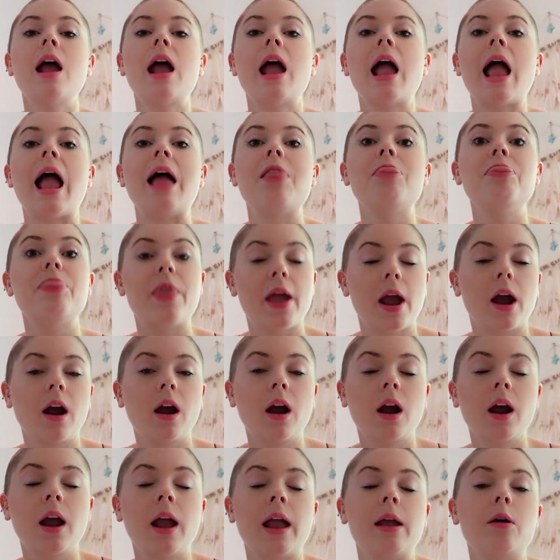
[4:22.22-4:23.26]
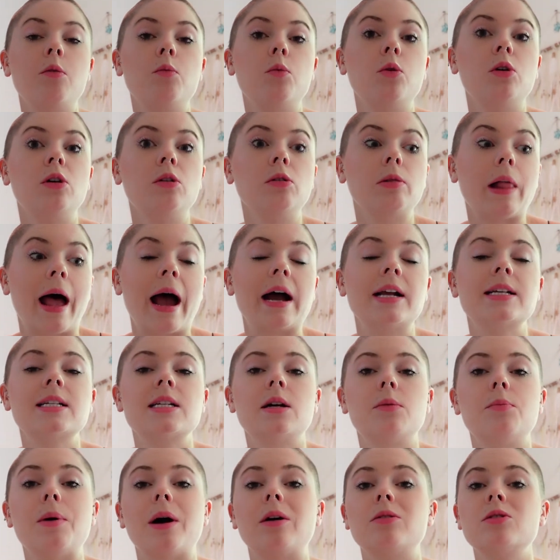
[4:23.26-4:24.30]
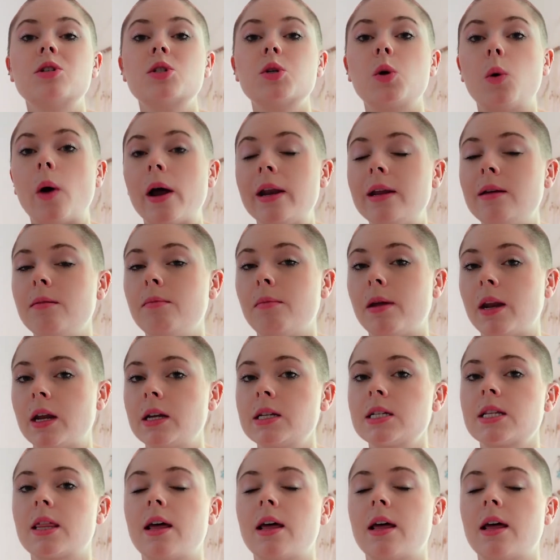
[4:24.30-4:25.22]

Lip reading: And there it will last about 20 minutes.